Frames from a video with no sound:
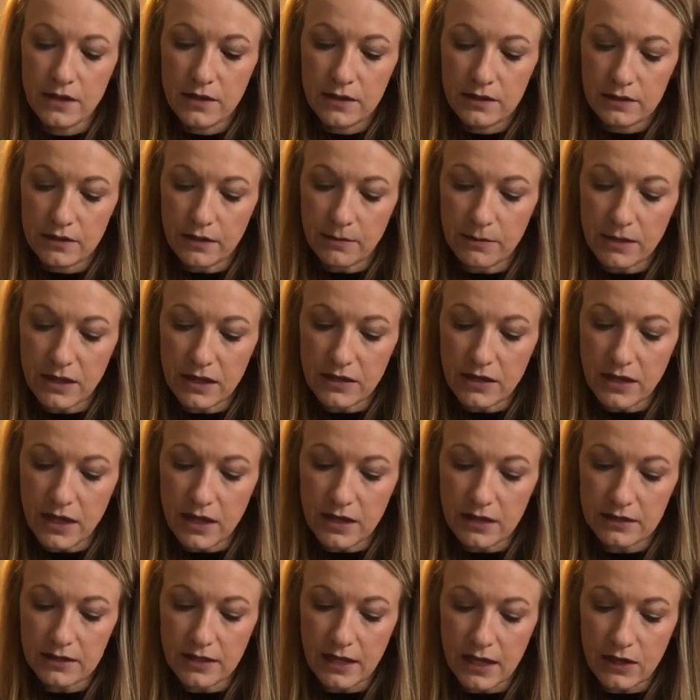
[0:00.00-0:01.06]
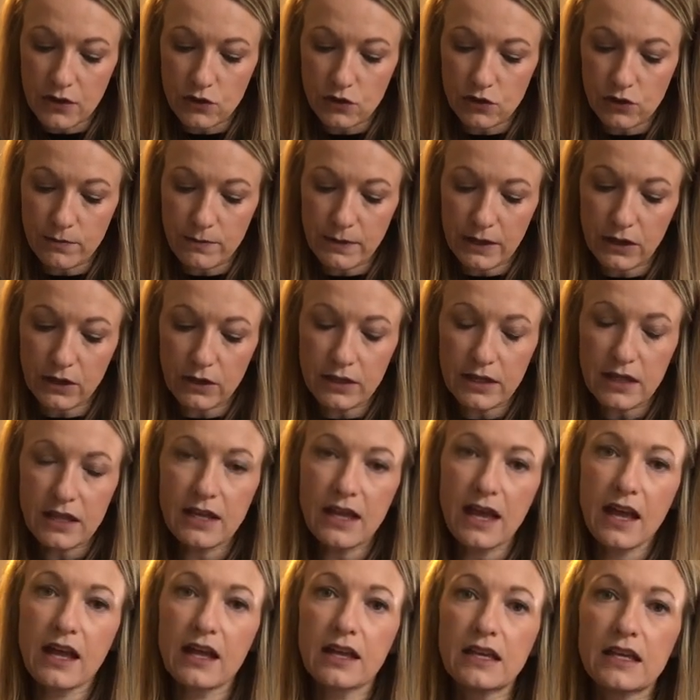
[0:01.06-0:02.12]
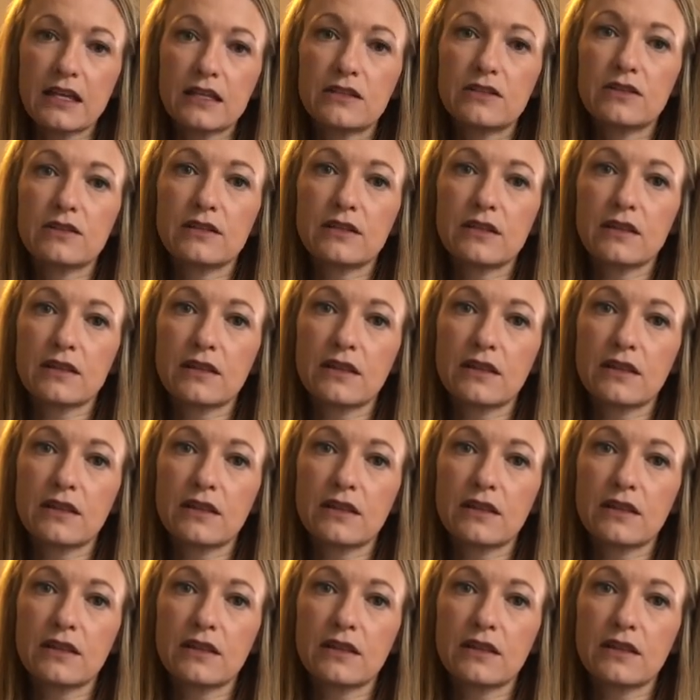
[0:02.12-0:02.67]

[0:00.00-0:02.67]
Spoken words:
Some of the things that you should be looking at is